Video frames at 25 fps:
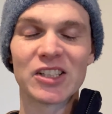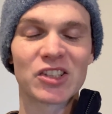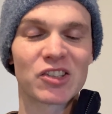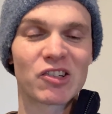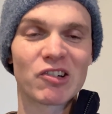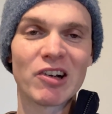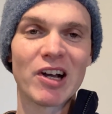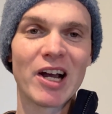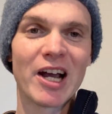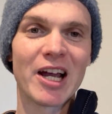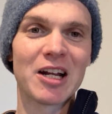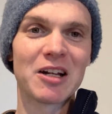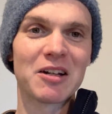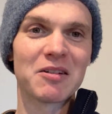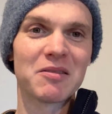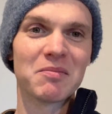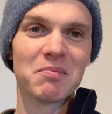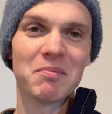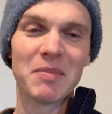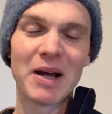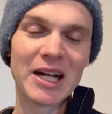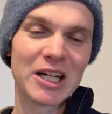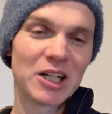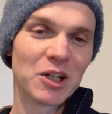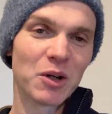great.
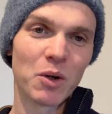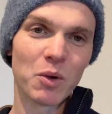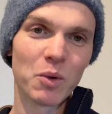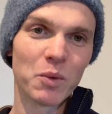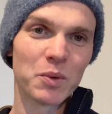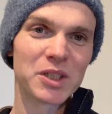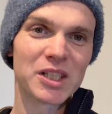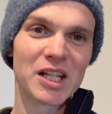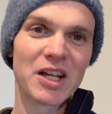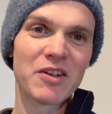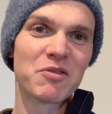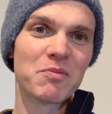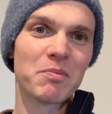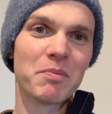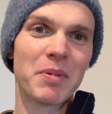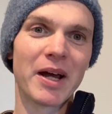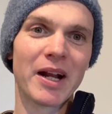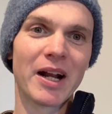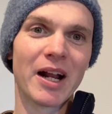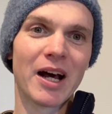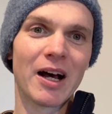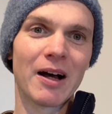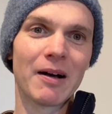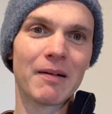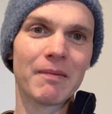Manual was even
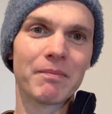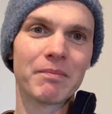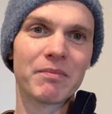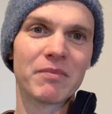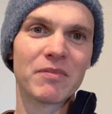better.